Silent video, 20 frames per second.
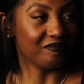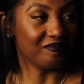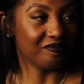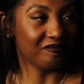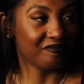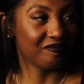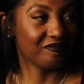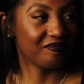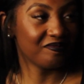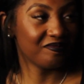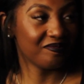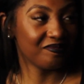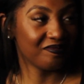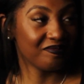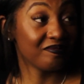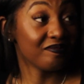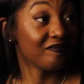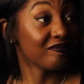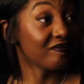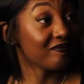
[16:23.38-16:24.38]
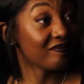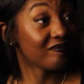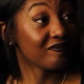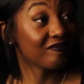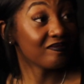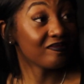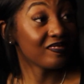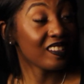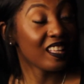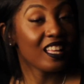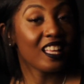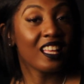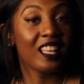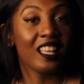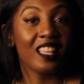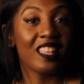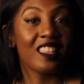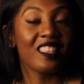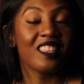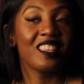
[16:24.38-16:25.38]
if I'm cold.
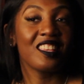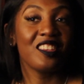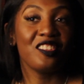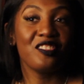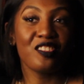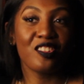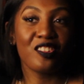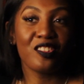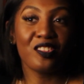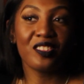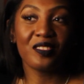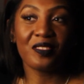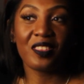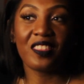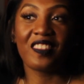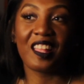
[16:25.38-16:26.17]
And I've lived by that.